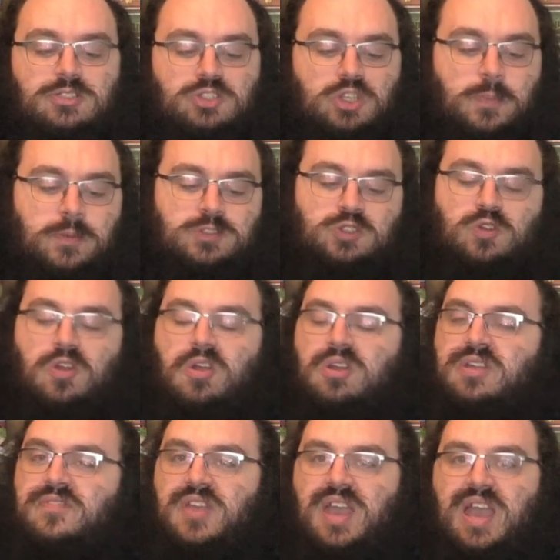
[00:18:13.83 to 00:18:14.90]
Super
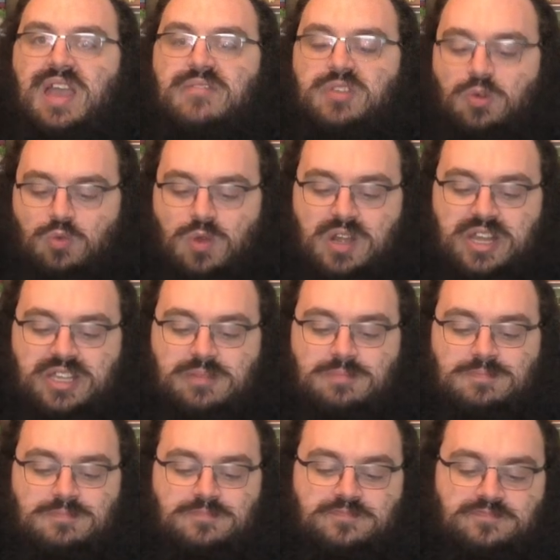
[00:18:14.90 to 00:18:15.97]
strong if you have it, run it.
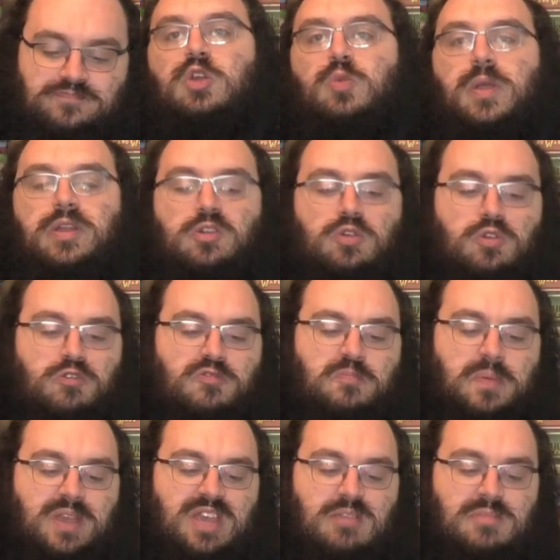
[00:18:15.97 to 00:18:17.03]
Craterhoof
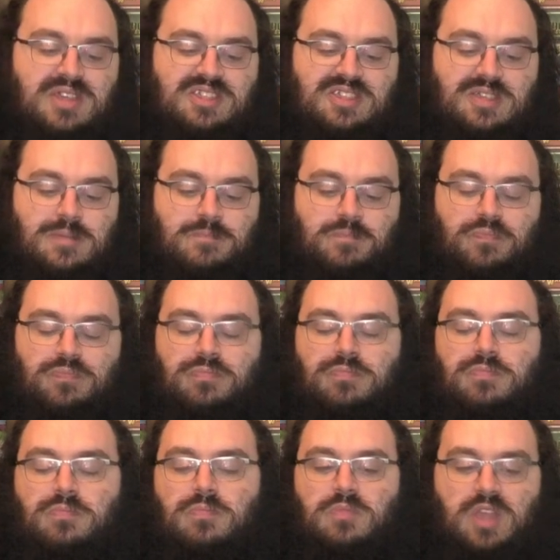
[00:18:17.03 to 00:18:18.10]
Behemoth.
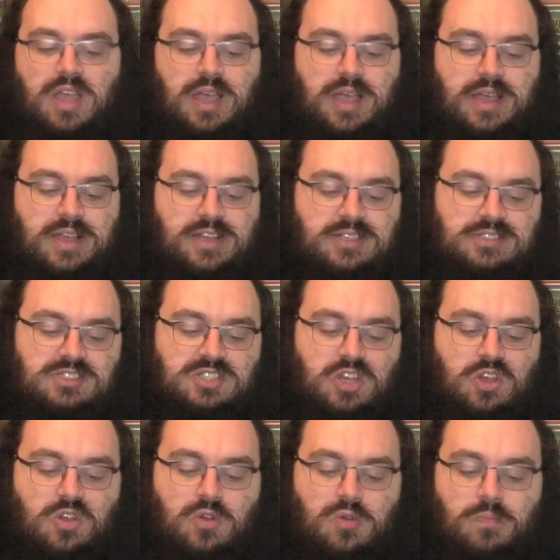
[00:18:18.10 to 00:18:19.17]
Uh,
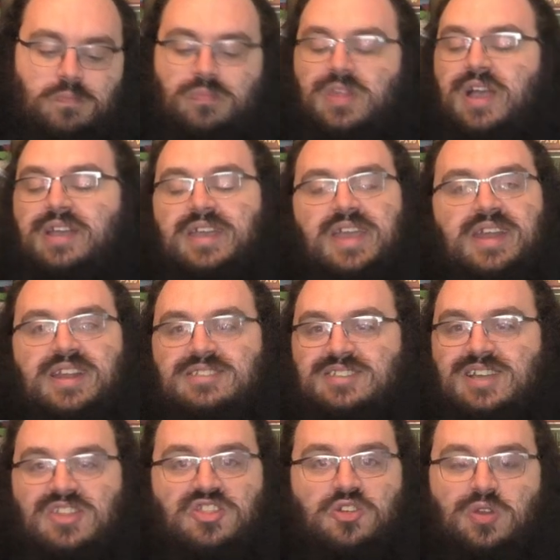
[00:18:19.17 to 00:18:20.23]
so again, it's
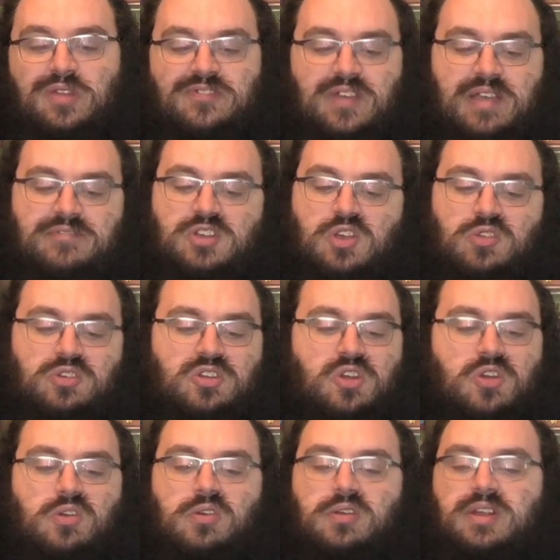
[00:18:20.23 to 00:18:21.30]
like a $35
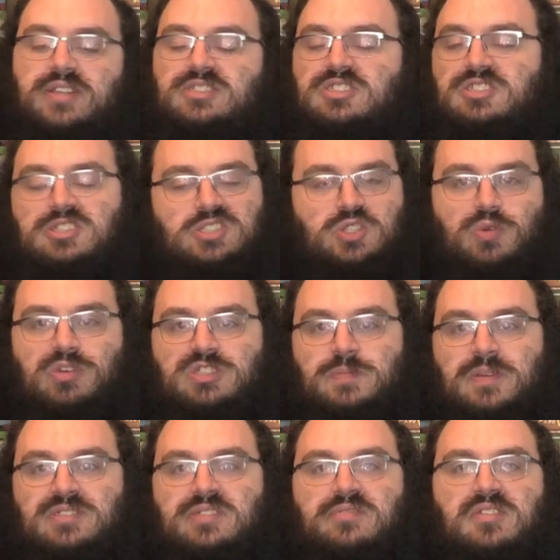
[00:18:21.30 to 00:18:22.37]
card. It's just too
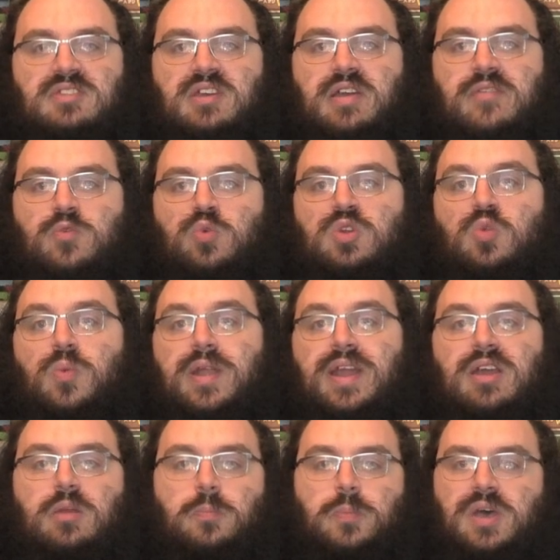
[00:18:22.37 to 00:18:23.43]
expensive to tell everyone to run
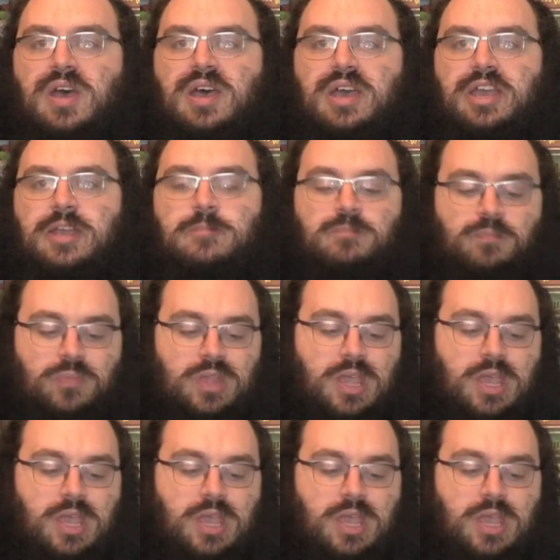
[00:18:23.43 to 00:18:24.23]
out and buy.